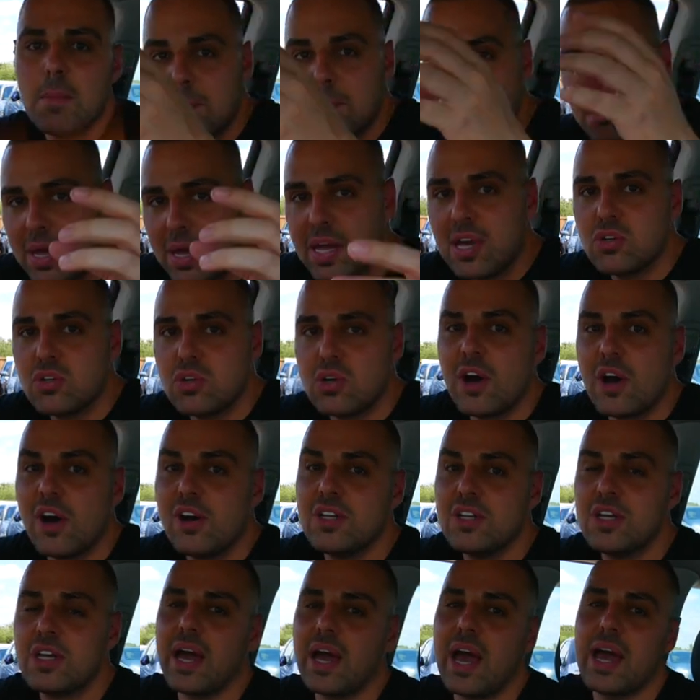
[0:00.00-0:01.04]

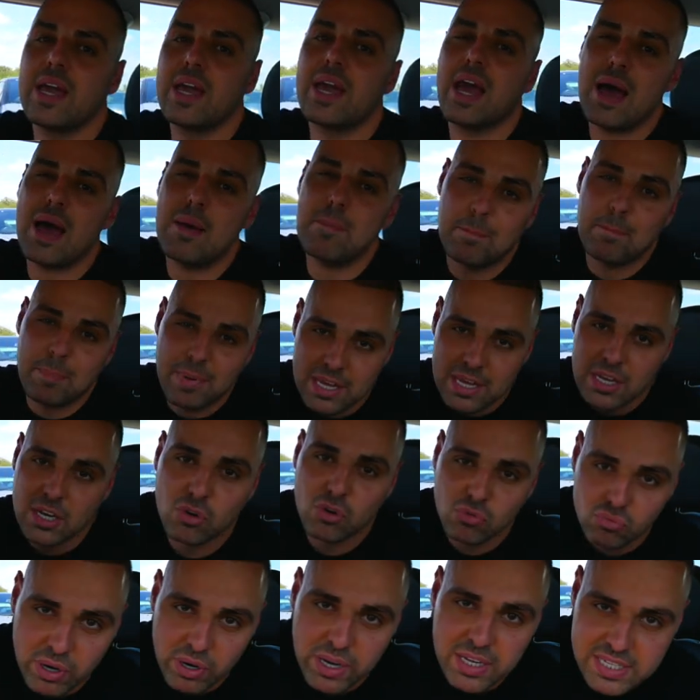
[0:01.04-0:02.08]
binker.co.uk and
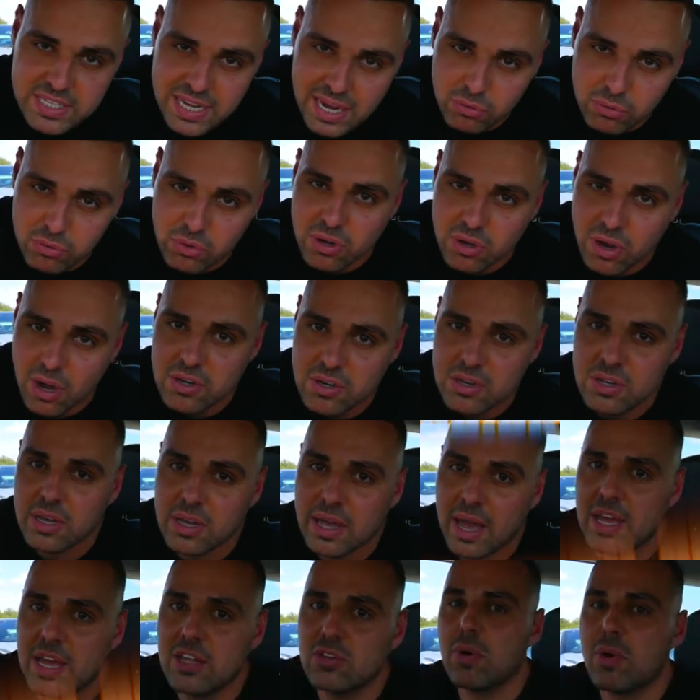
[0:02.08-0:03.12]

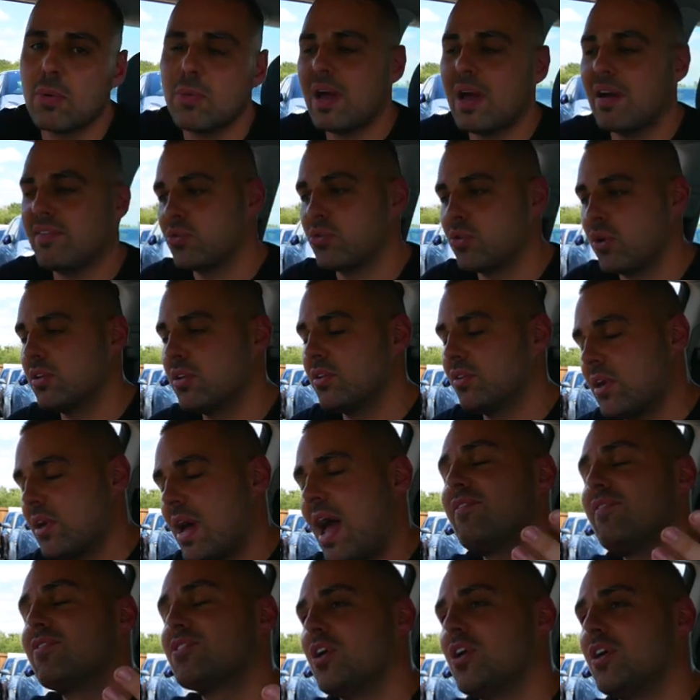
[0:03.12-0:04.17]
binkerretail.co.uk is where we have to
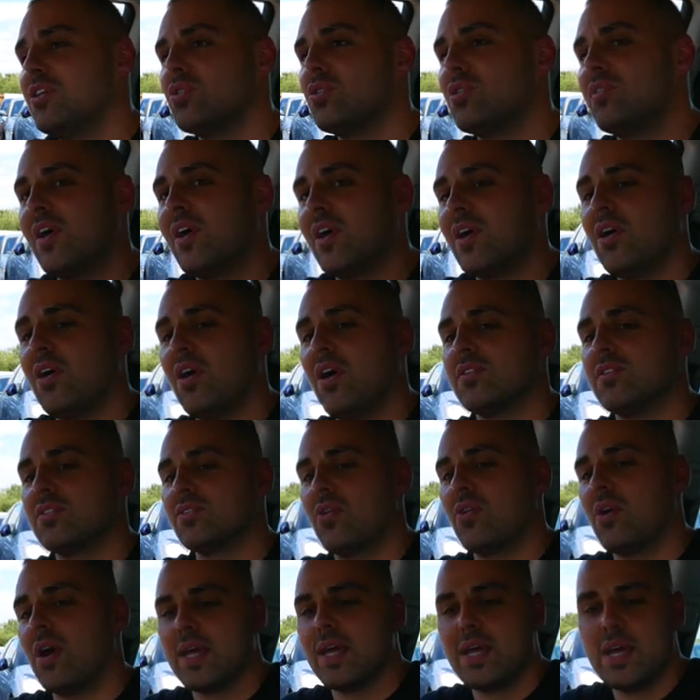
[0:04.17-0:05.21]
advertise all of our cars,
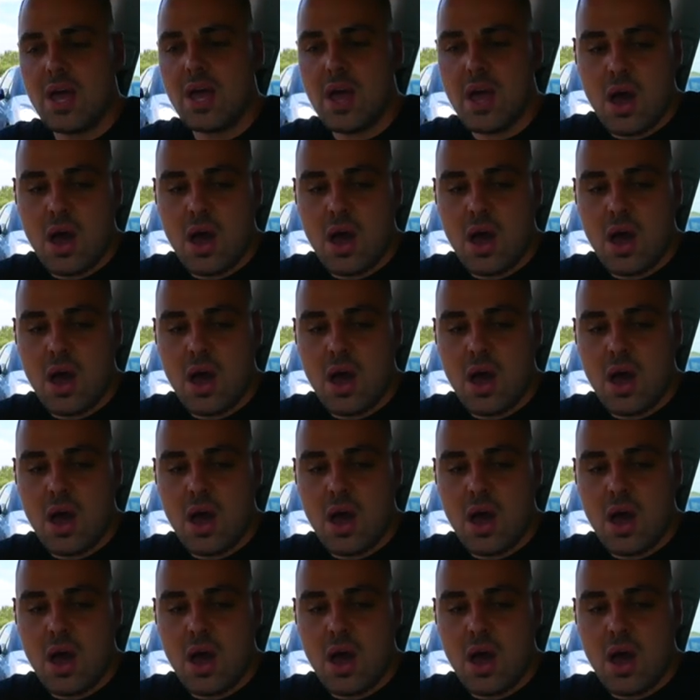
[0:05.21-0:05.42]
all right?